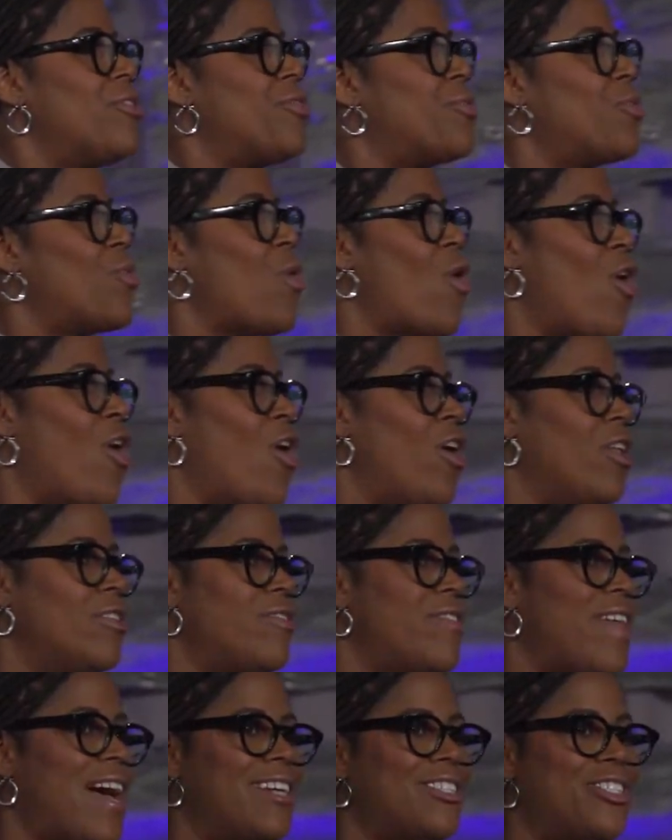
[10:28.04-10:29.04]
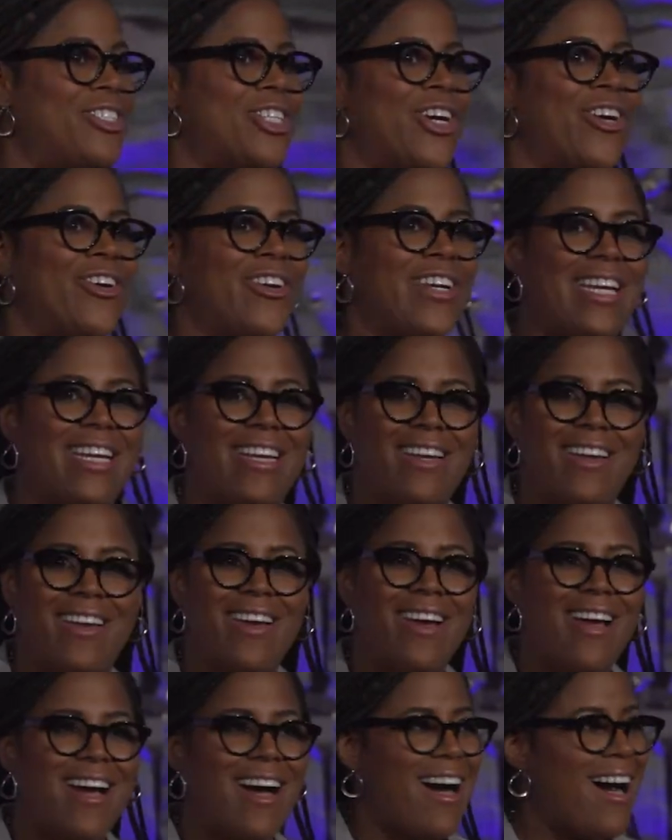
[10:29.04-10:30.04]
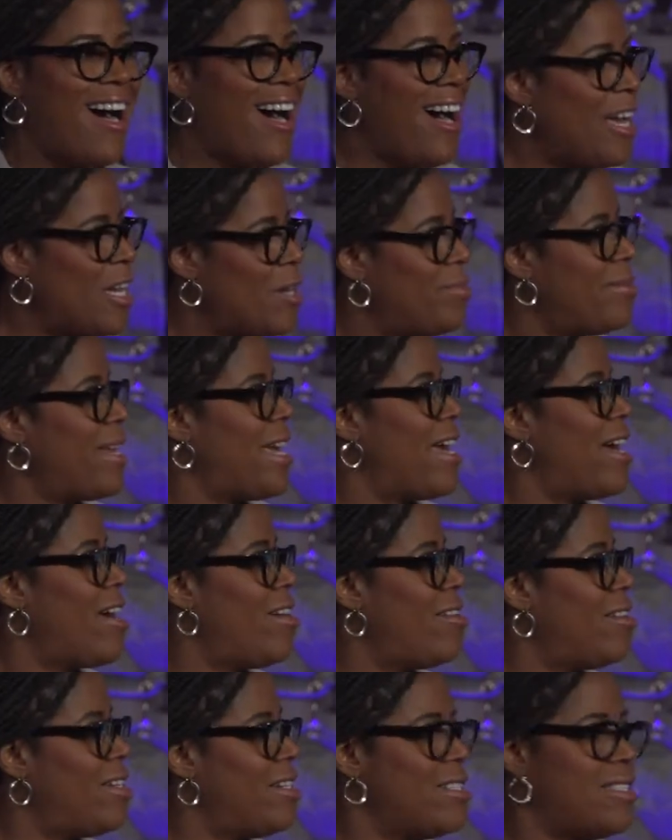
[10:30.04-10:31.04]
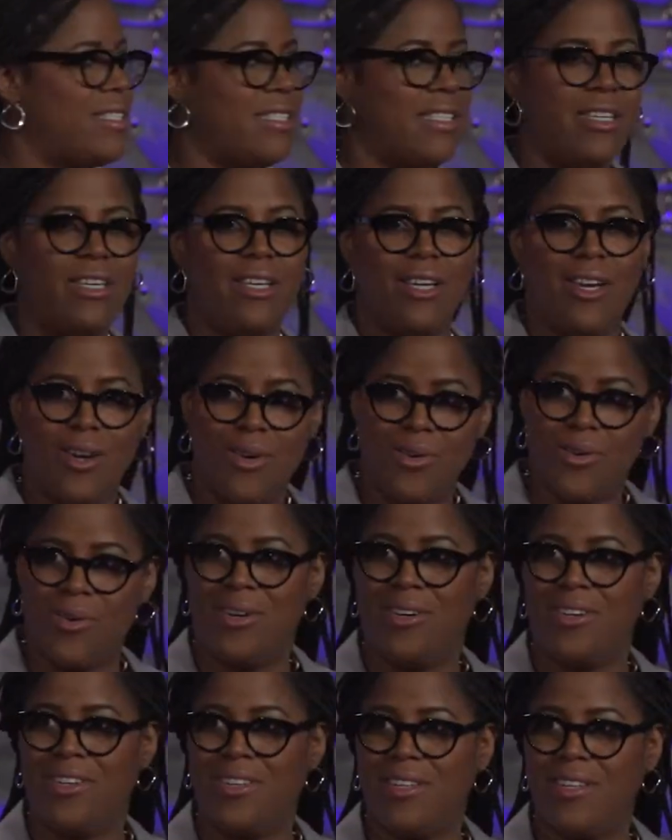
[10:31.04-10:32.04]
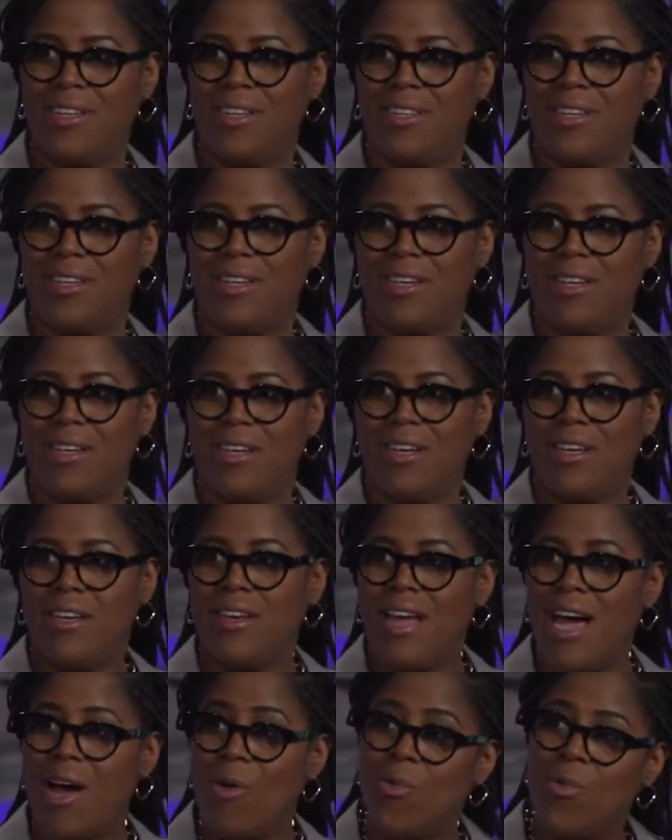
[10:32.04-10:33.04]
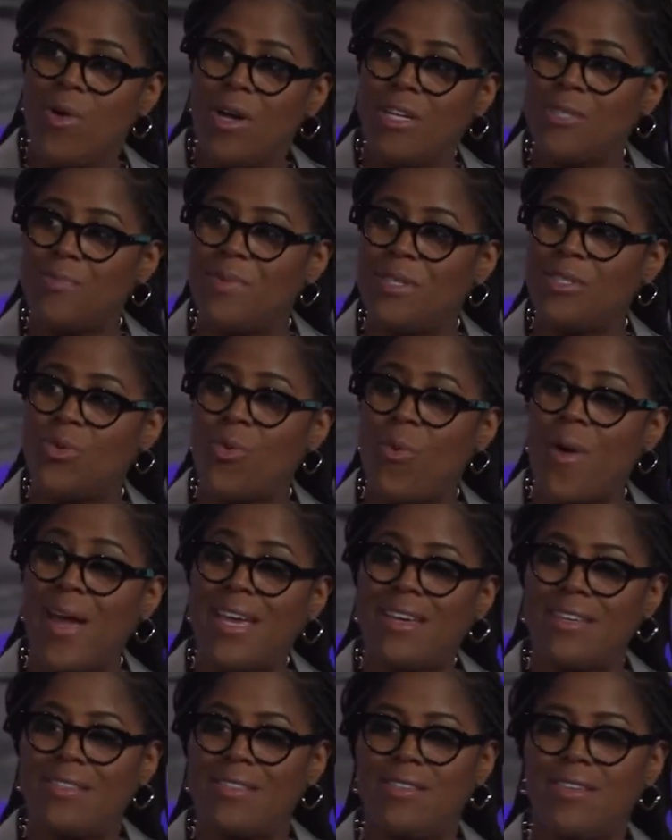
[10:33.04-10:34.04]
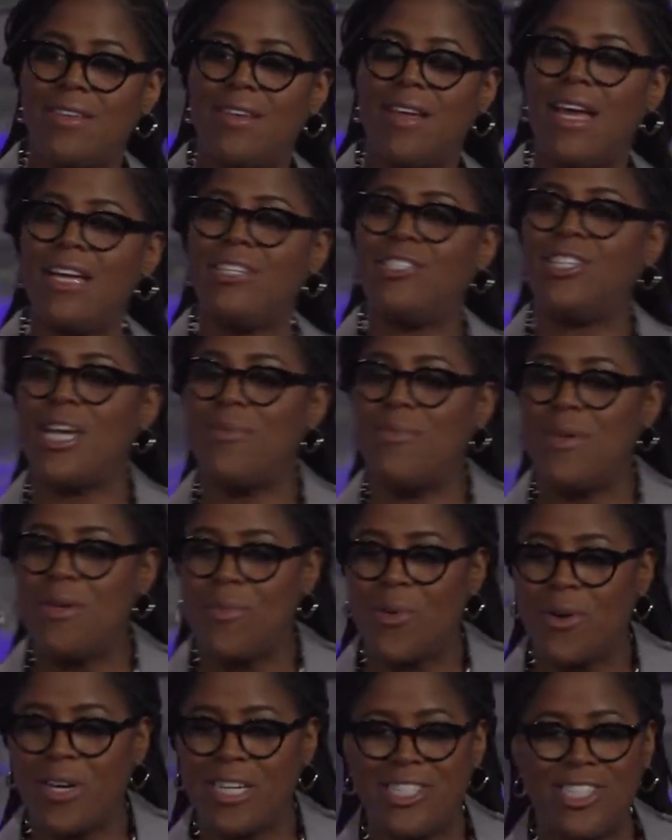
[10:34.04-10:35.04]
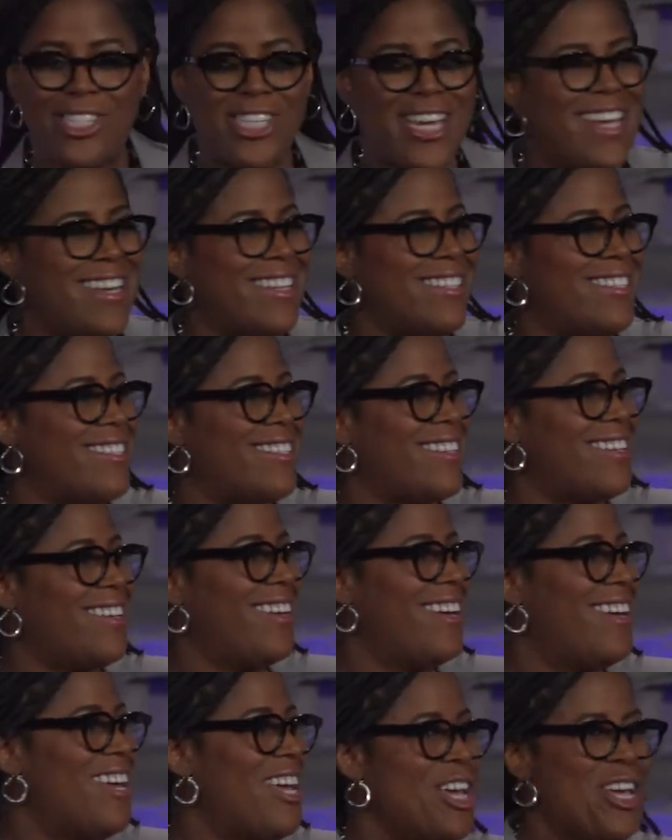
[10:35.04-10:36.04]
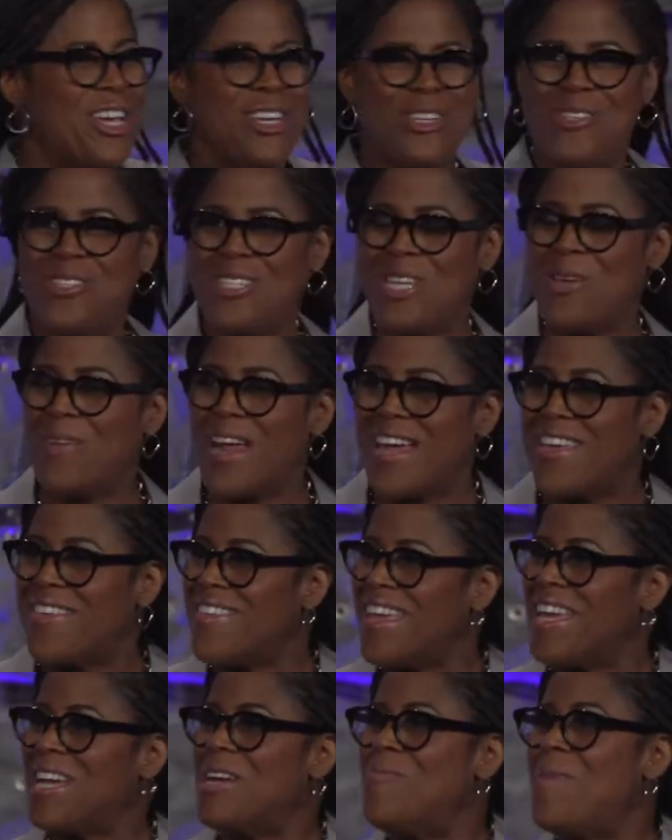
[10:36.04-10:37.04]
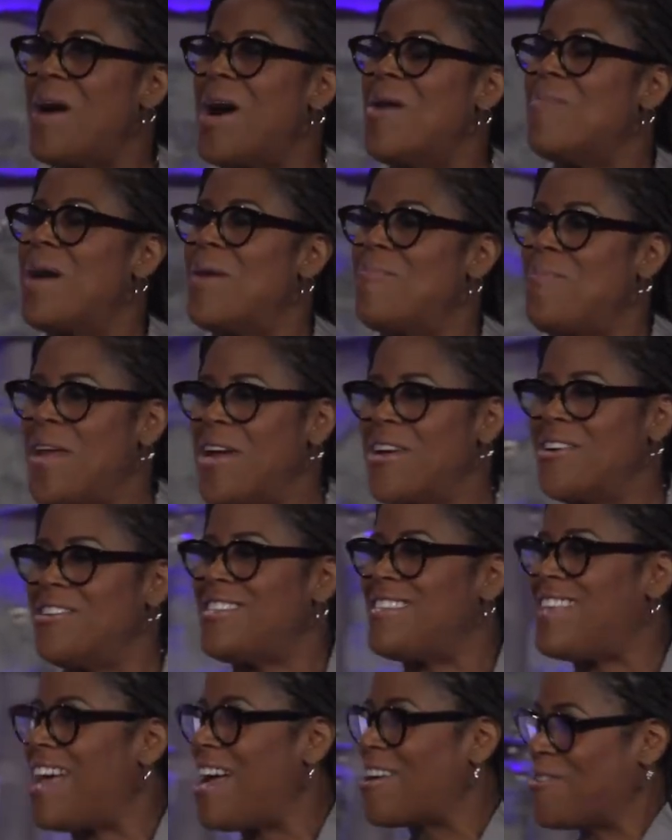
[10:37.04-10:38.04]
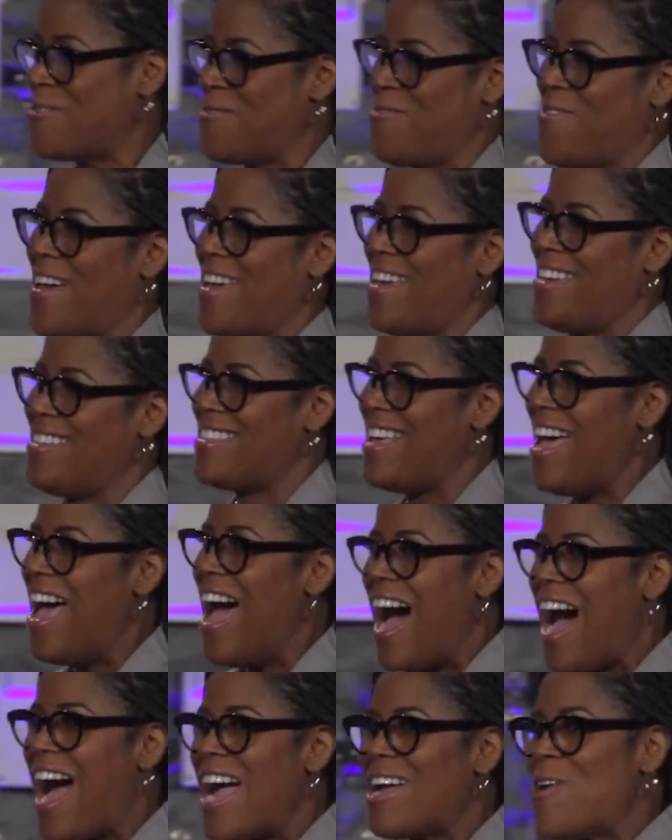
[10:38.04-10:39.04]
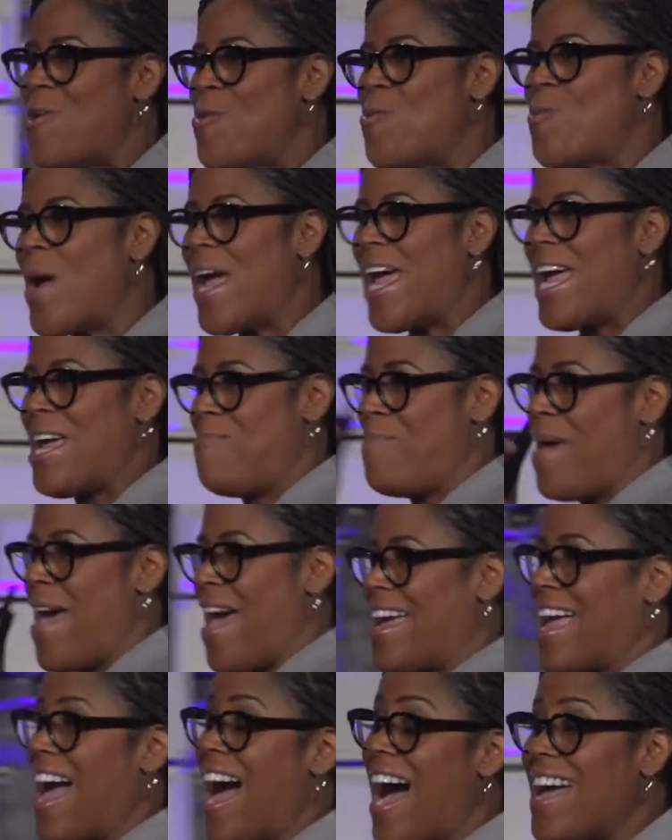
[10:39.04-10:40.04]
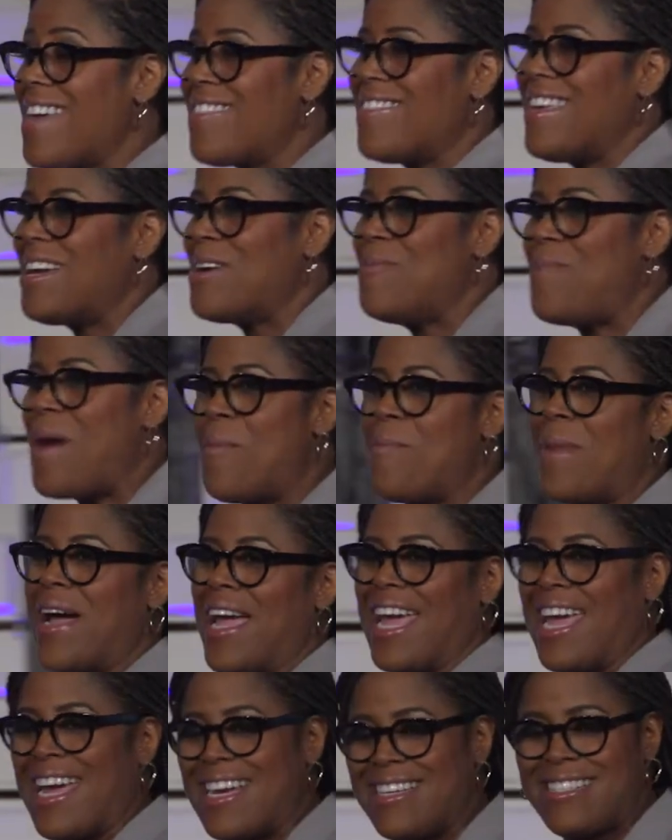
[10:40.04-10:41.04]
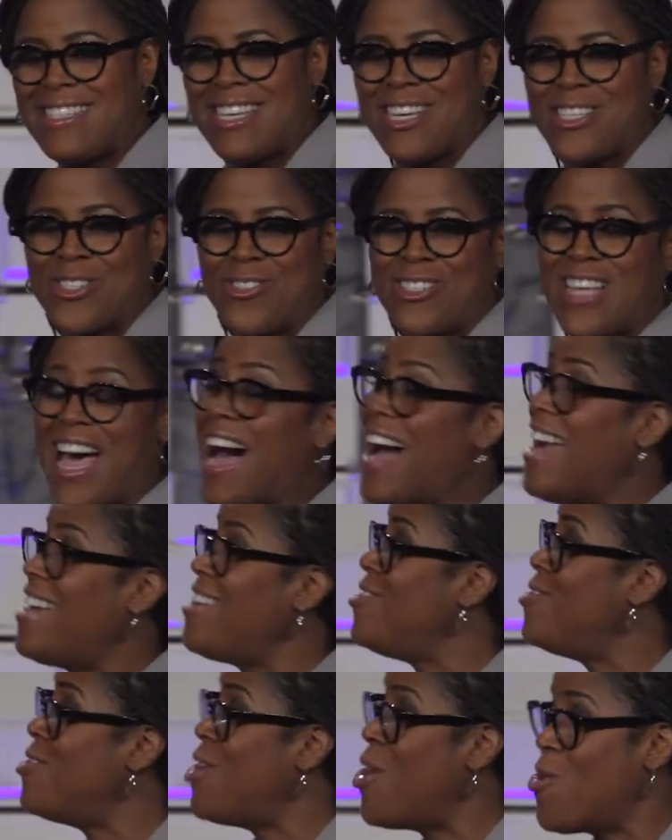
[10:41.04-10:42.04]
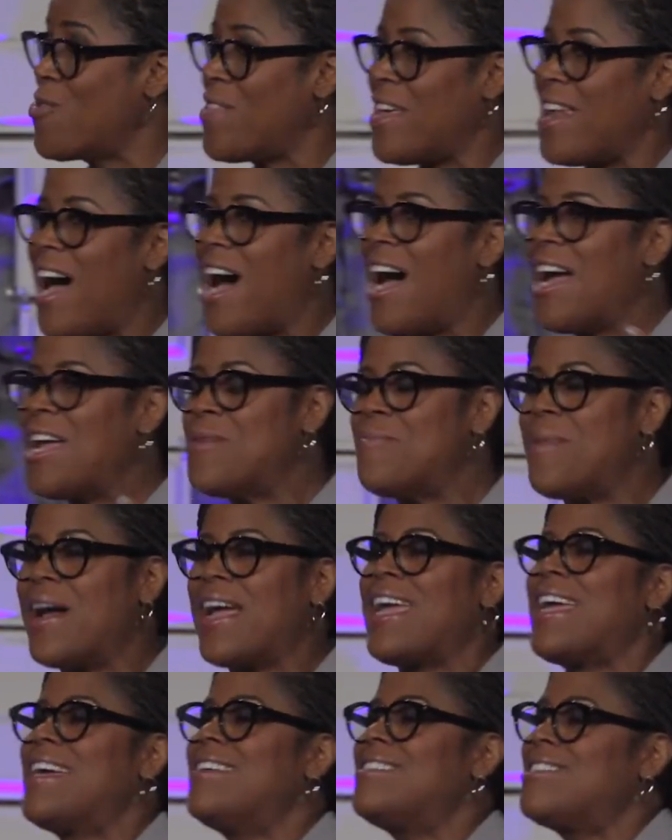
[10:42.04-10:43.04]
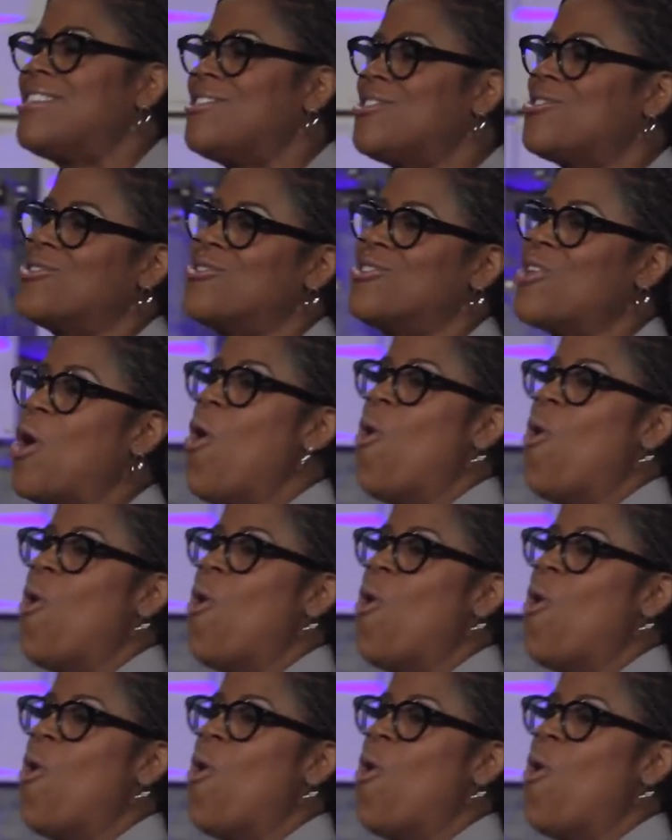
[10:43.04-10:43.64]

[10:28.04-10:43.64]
through all of that journey, I am now a CEO. Not once, but twice at JPMorgan Chase. You see, when I think about my parents' sacrifice, I go way back. I think about my ancestors. I know that I am my ancestors'